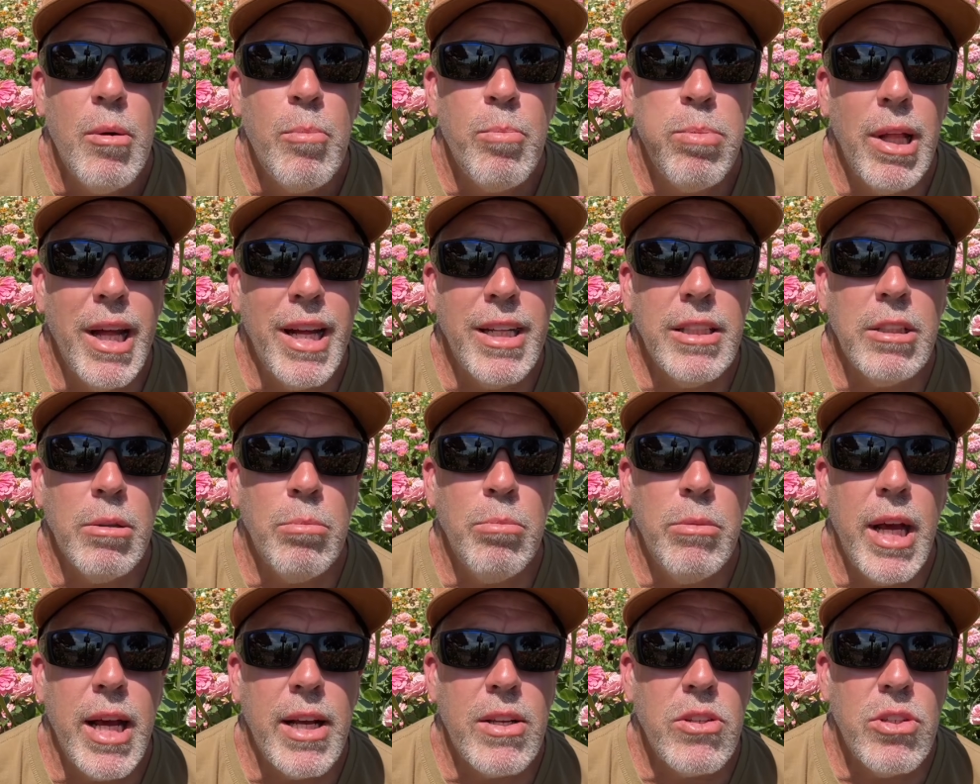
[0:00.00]
plant
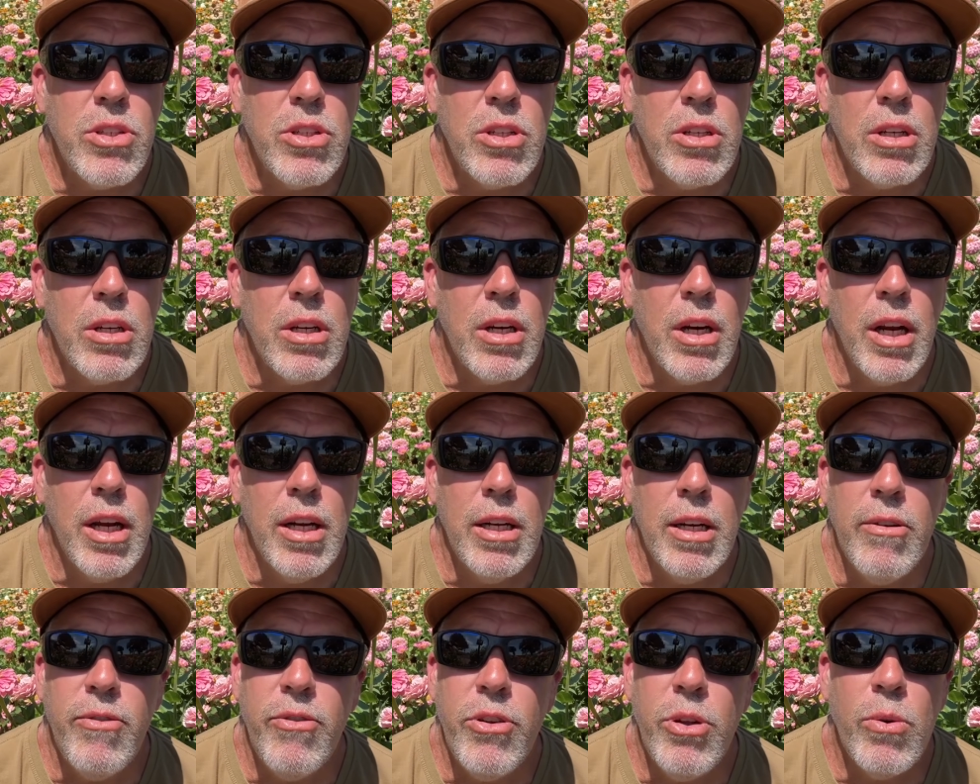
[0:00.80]
them next year,
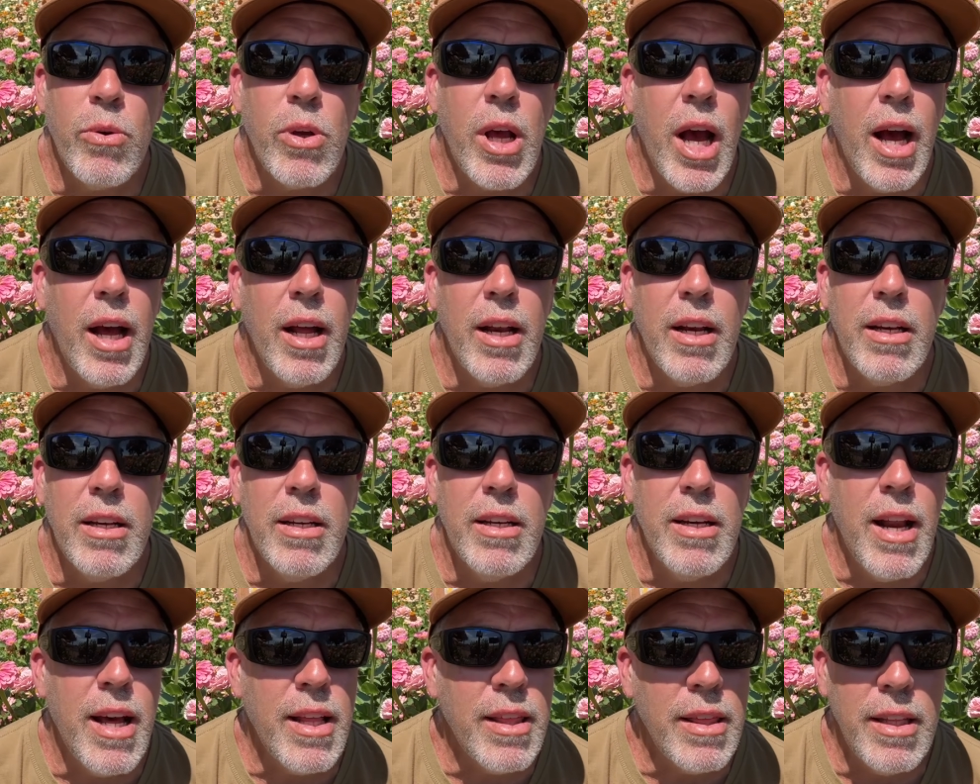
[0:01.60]
and if you got
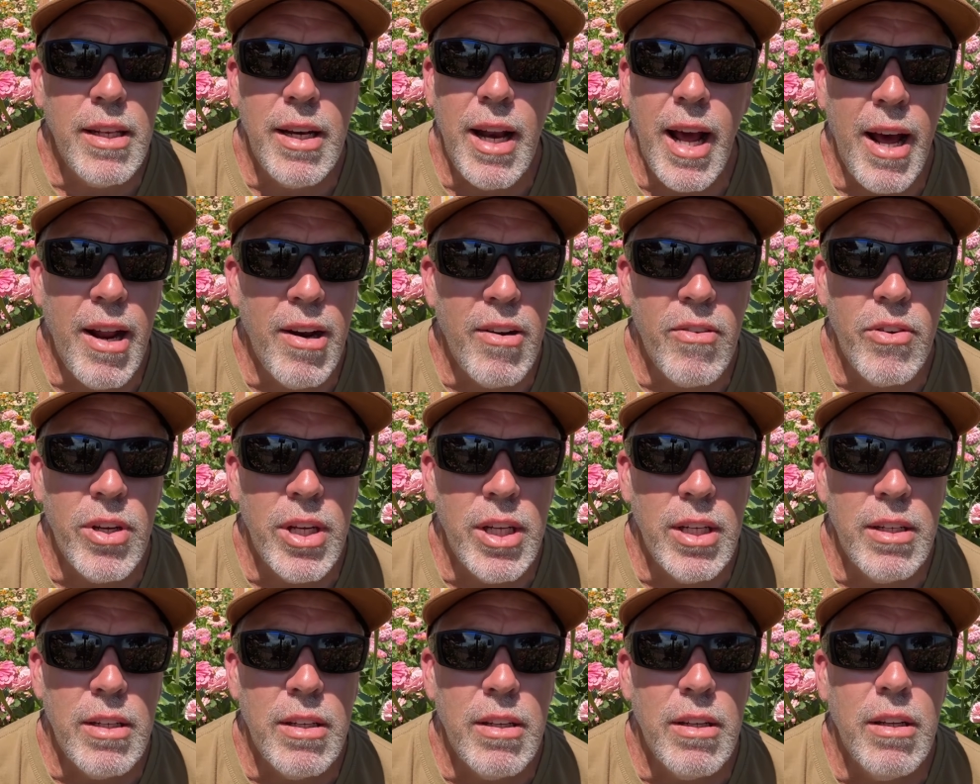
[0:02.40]
nothing out of
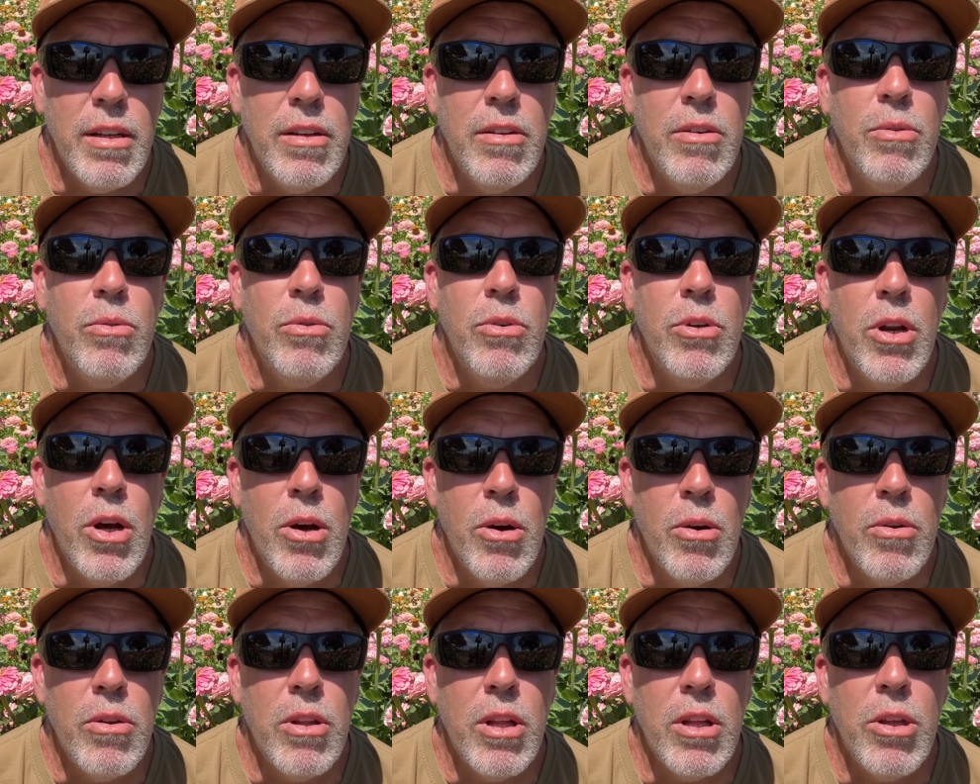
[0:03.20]
it, you
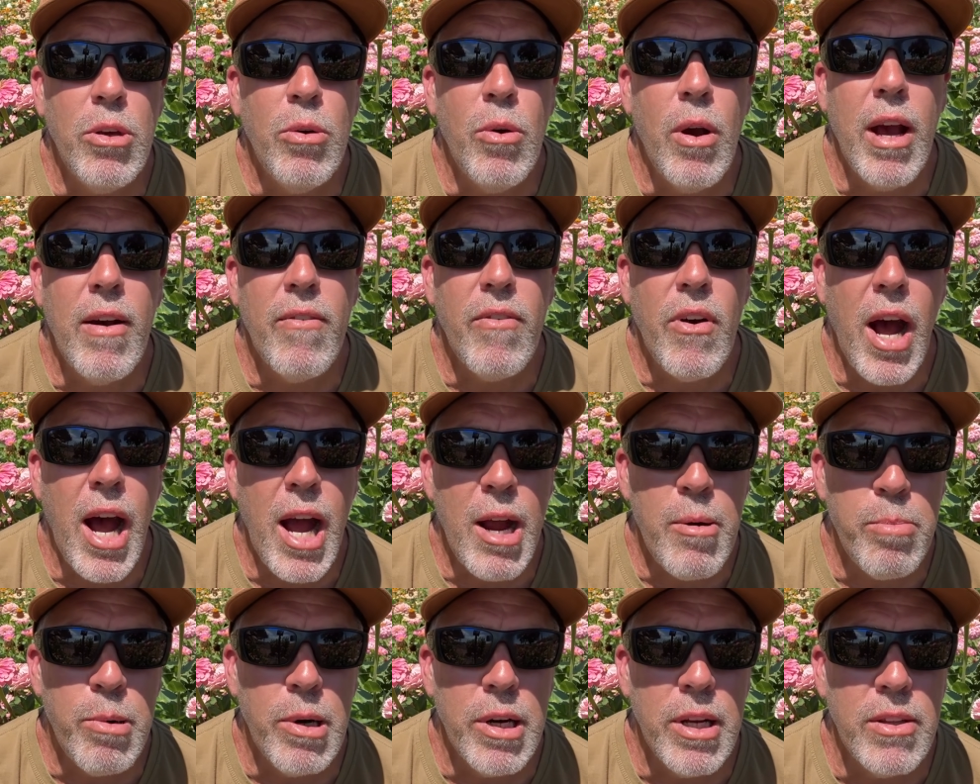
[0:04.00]
know that you have
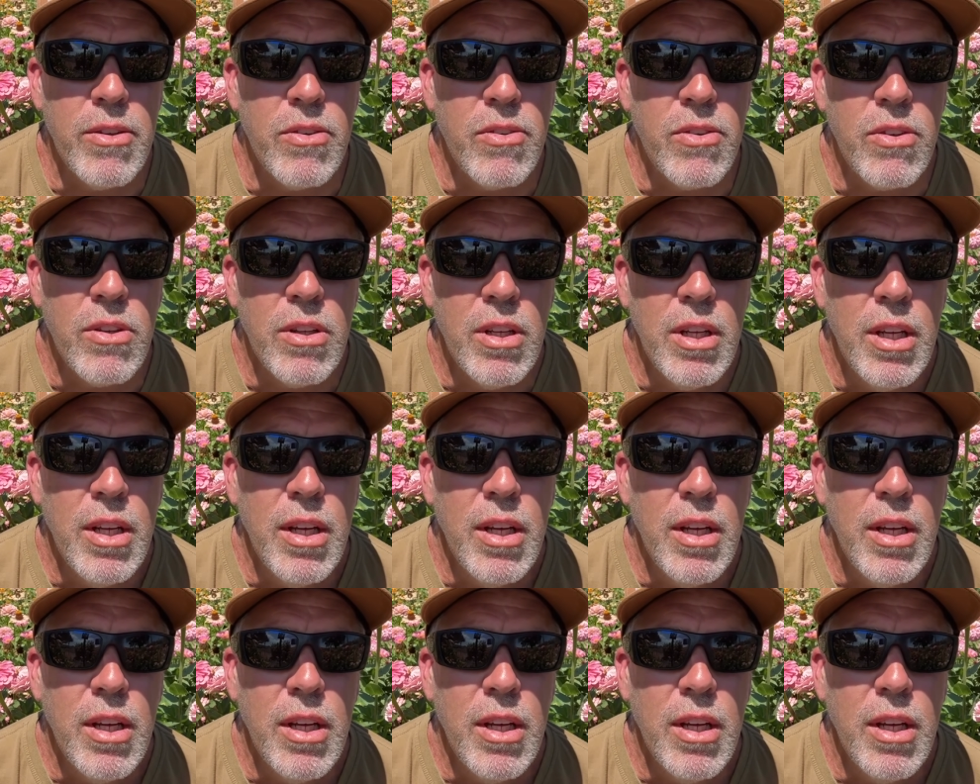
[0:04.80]
hybrids.